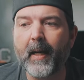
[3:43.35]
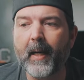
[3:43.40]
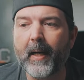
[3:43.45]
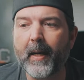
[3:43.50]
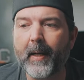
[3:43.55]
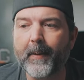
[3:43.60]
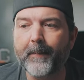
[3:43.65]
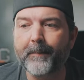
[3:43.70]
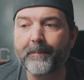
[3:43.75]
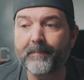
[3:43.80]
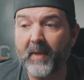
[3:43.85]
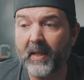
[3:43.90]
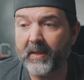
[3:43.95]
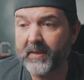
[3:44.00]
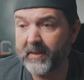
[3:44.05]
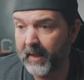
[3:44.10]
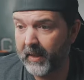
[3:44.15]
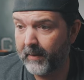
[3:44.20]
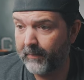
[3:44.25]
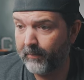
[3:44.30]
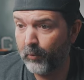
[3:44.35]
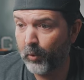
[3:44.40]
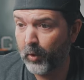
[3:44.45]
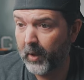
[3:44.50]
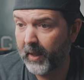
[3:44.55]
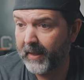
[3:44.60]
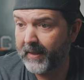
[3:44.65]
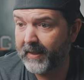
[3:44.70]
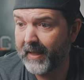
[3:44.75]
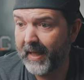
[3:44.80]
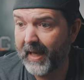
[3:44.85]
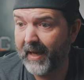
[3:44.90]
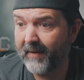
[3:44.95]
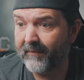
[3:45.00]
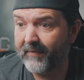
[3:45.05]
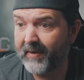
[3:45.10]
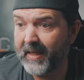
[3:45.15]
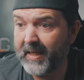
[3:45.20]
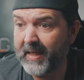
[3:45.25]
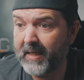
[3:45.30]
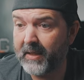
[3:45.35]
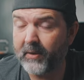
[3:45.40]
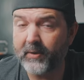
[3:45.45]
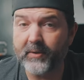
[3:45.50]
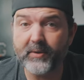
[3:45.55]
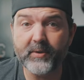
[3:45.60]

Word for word: Um, a setup more like they have here.